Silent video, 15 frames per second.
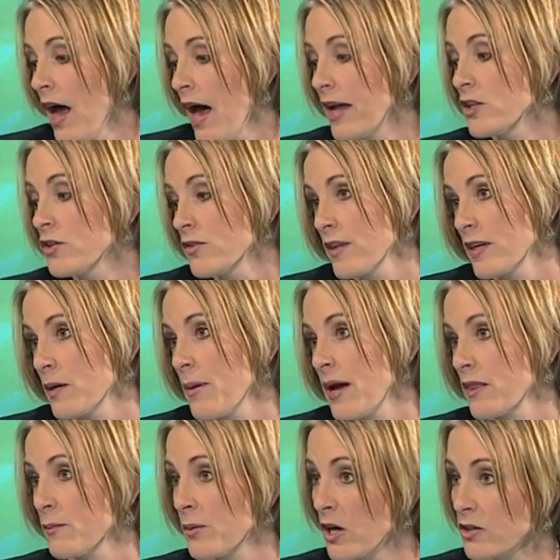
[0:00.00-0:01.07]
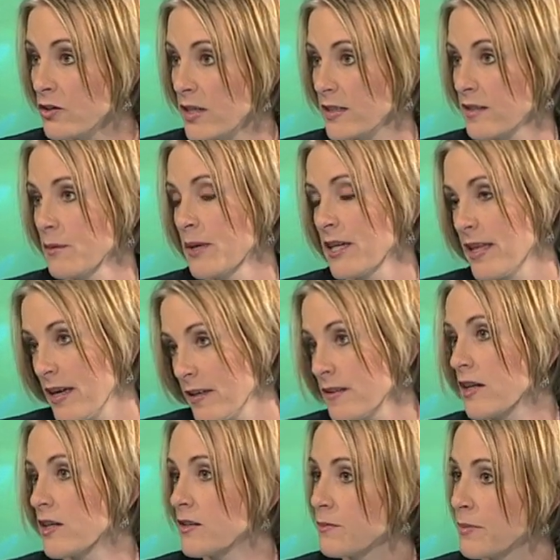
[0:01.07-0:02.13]
you think about the progress. I mean, yes,
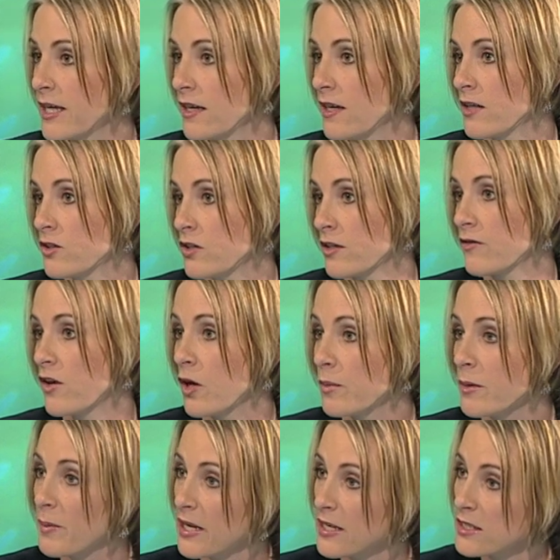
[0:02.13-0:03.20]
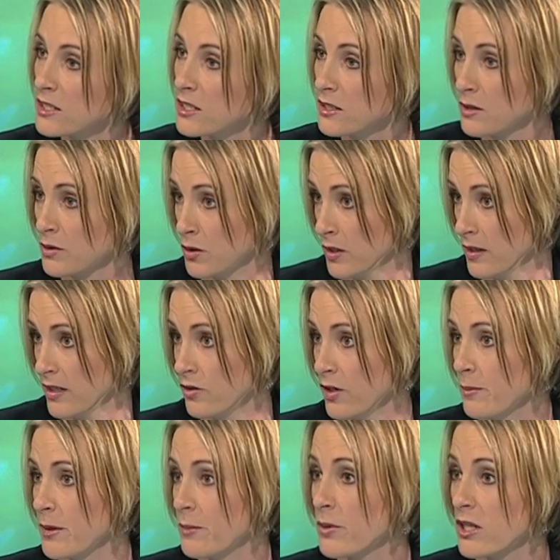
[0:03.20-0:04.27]
there has been a sort of global political
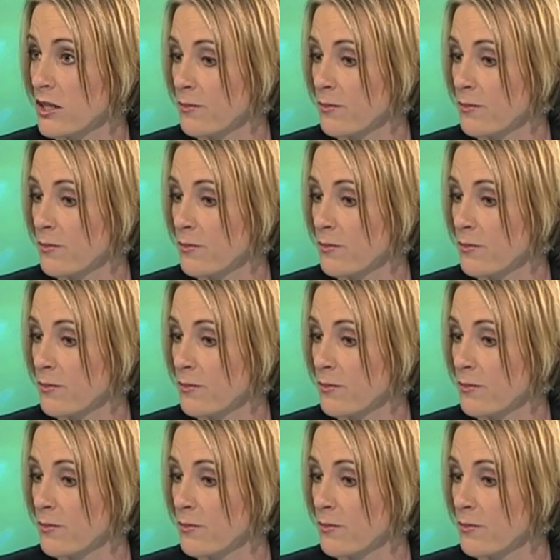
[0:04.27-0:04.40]
agreement put in